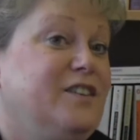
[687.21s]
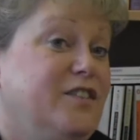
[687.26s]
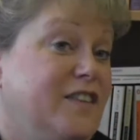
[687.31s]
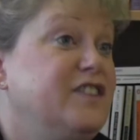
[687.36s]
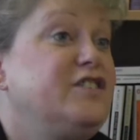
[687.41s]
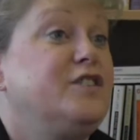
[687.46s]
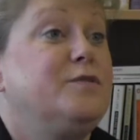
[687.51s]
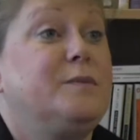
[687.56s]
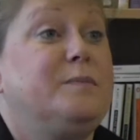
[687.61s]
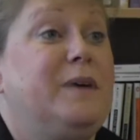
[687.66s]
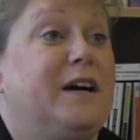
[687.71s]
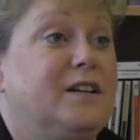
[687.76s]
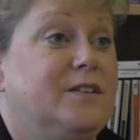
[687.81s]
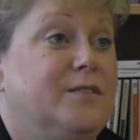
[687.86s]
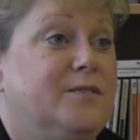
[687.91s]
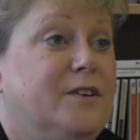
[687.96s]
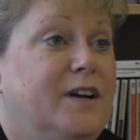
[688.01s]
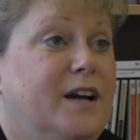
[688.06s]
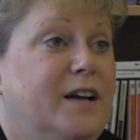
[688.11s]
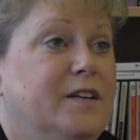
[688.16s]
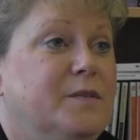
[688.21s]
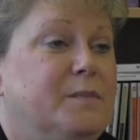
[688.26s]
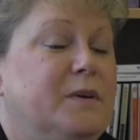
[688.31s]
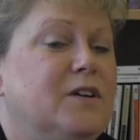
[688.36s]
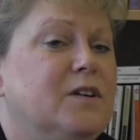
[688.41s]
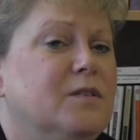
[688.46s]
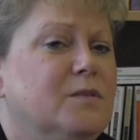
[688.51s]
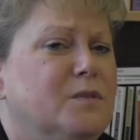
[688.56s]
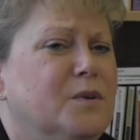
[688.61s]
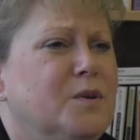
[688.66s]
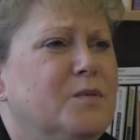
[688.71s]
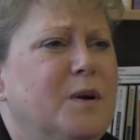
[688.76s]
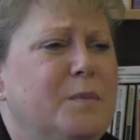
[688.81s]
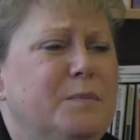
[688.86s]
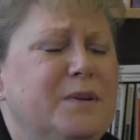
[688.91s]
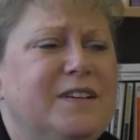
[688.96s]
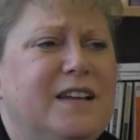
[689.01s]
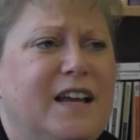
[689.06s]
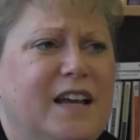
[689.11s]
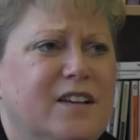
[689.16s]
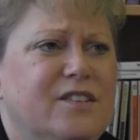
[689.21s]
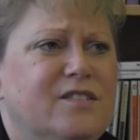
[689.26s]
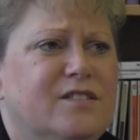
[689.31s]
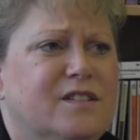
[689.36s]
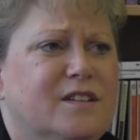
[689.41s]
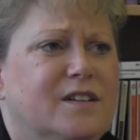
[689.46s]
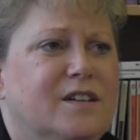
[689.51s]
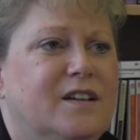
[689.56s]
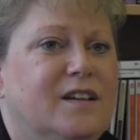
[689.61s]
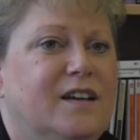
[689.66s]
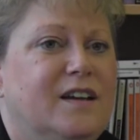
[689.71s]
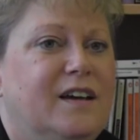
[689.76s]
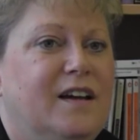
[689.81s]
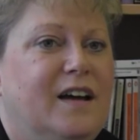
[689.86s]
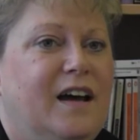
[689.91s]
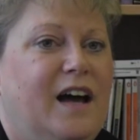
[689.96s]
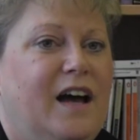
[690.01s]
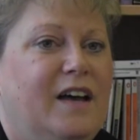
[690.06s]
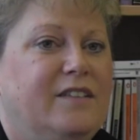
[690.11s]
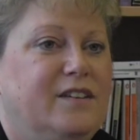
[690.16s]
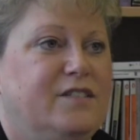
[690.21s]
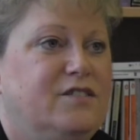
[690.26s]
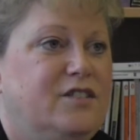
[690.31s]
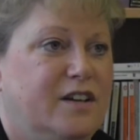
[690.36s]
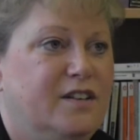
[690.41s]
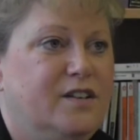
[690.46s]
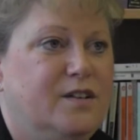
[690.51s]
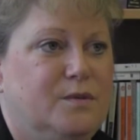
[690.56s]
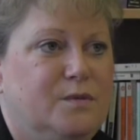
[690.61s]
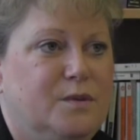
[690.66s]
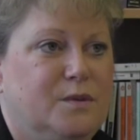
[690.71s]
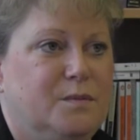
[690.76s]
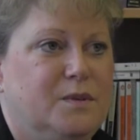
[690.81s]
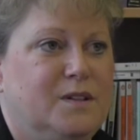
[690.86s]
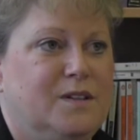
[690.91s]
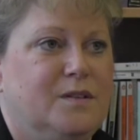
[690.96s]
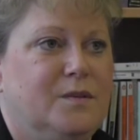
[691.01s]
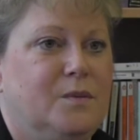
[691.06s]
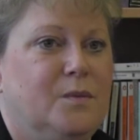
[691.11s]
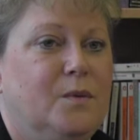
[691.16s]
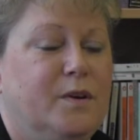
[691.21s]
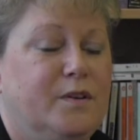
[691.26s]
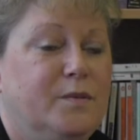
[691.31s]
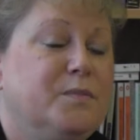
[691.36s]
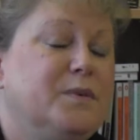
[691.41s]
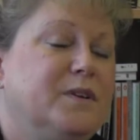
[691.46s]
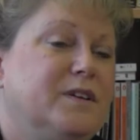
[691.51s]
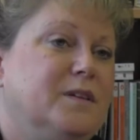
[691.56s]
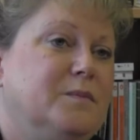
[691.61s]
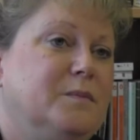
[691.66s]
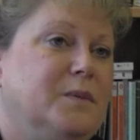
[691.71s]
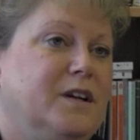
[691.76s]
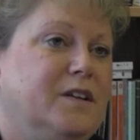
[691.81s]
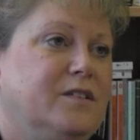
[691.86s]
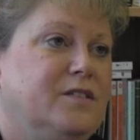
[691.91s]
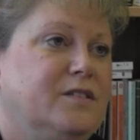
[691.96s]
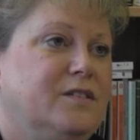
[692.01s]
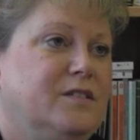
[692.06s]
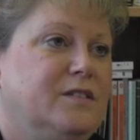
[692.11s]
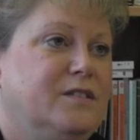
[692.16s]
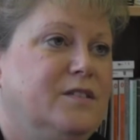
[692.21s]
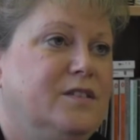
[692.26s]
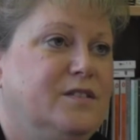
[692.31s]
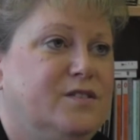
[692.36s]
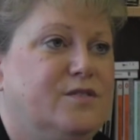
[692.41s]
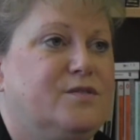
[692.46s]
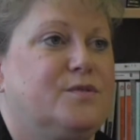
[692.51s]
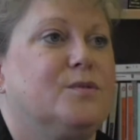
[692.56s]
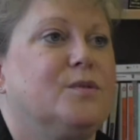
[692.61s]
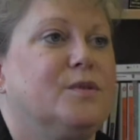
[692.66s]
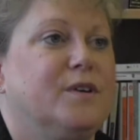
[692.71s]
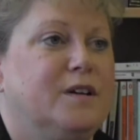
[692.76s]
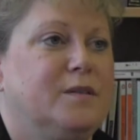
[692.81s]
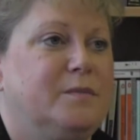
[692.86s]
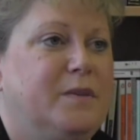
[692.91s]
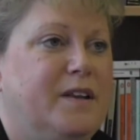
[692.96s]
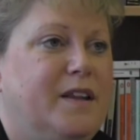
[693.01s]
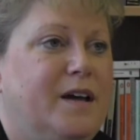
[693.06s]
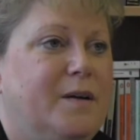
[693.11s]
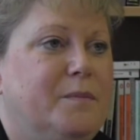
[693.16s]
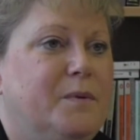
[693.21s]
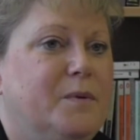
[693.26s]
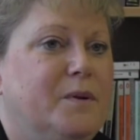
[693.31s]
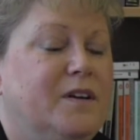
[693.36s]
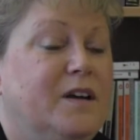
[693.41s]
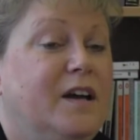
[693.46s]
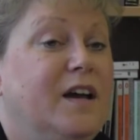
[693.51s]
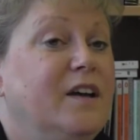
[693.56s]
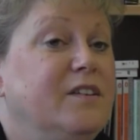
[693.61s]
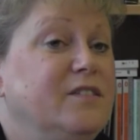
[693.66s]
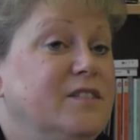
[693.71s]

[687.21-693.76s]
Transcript: So then she went back to France, but her reputation as a gentlewoman was pretty much destroyed by that point.